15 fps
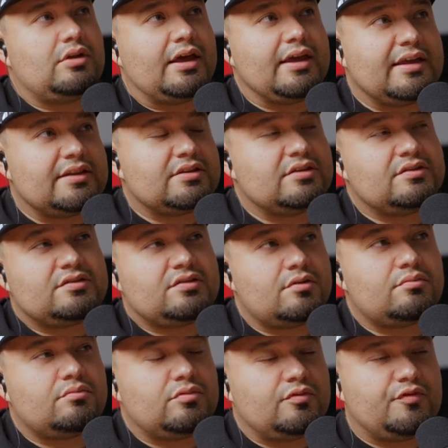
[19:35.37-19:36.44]
i get to
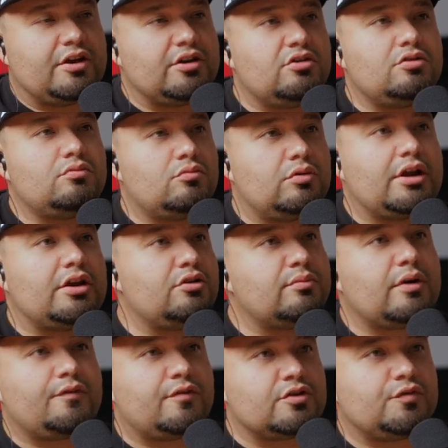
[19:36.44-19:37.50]
start if i do when i do
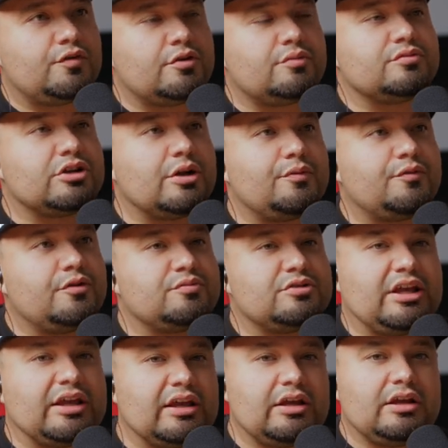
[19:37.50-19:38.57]
my first films couple
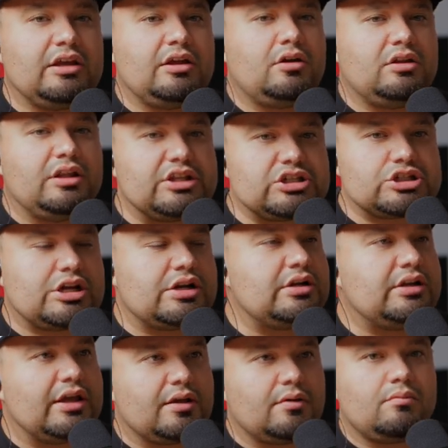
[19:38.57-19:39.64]
films like let's try
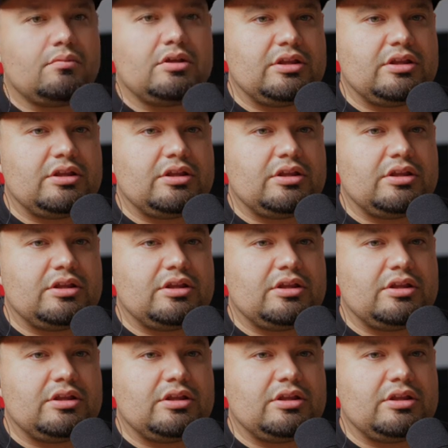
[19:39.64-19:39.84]
to like